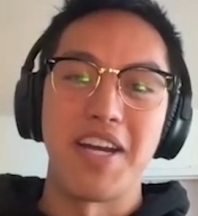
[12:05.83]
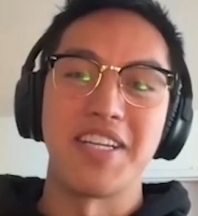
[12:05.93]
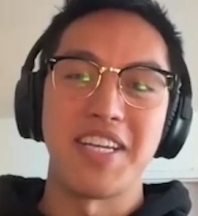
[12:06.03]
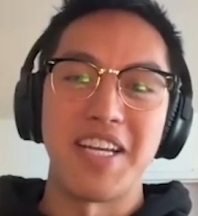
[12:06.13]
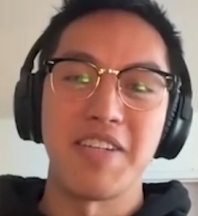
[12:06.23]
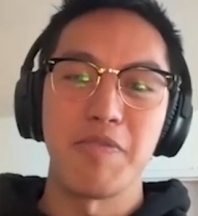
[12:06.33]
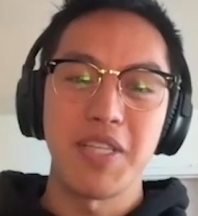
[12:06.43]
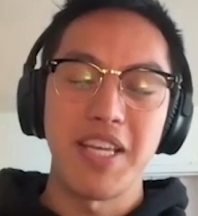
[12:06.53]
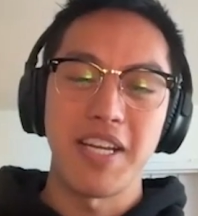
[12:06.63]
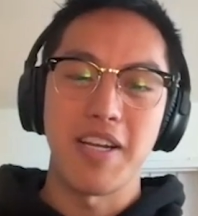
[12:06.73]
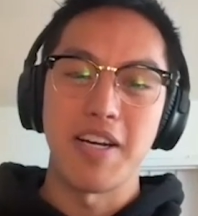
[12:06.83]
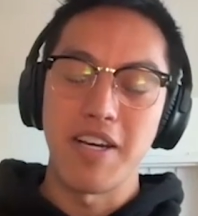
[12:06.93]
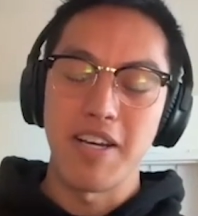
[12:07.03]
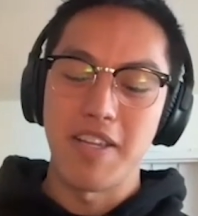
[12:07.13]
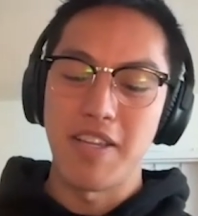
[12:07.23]
education with like
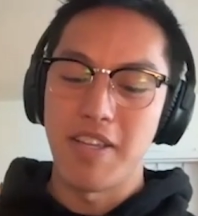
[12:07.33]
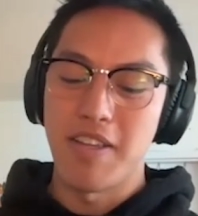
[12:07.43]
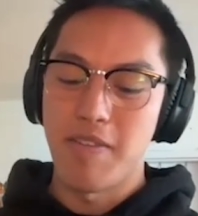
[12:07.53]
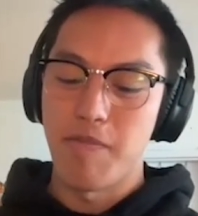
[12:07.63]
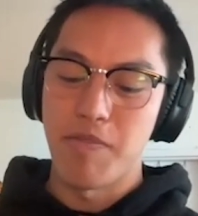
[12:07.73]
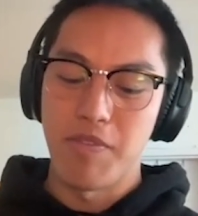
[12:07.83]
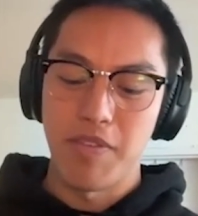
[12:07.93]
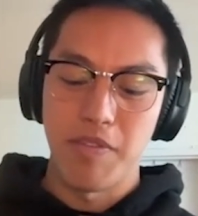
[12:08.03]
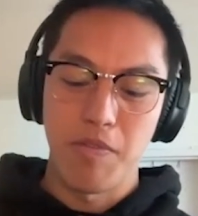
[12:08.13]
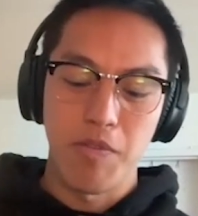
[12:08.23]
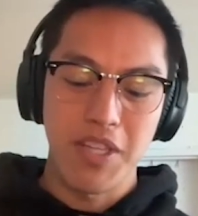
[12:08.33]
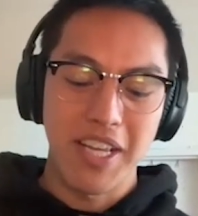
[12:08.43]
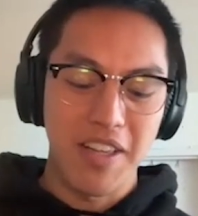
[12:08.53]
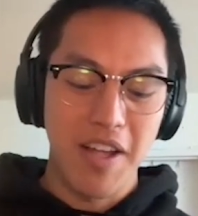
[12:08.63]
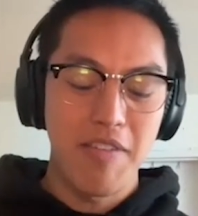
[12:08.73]
uh with
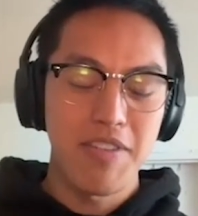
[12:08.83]
like a lot of